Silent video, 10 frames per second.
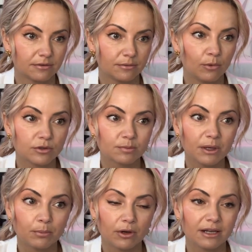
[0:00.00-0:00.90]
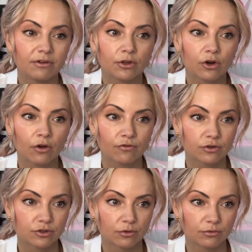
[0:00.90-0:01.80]
Most people live in their comfort
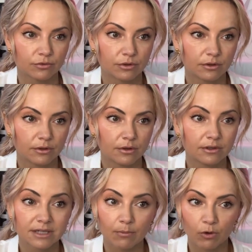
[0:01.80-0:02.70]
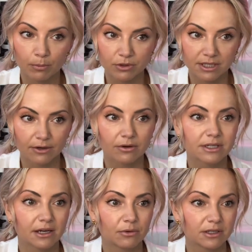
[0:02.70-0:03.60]
zone. Top one percenter
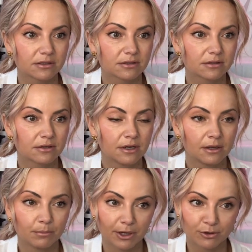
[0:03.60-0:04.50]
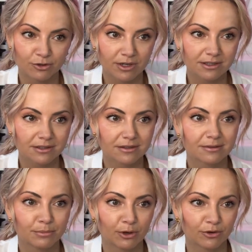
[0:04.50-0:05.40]
take risks. Bigger the risk,
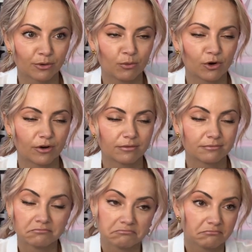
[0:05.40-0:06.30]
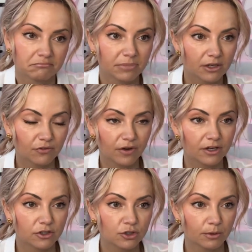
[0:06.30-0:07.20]
bigger the reward. Bigger the
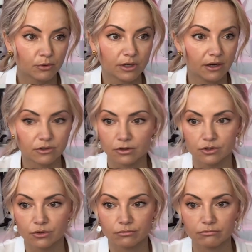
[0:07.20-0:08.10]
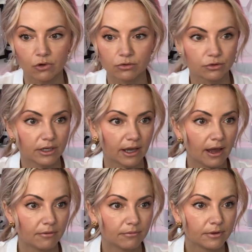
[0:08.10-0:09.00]
failure too, but who cares? You go do, go do it again.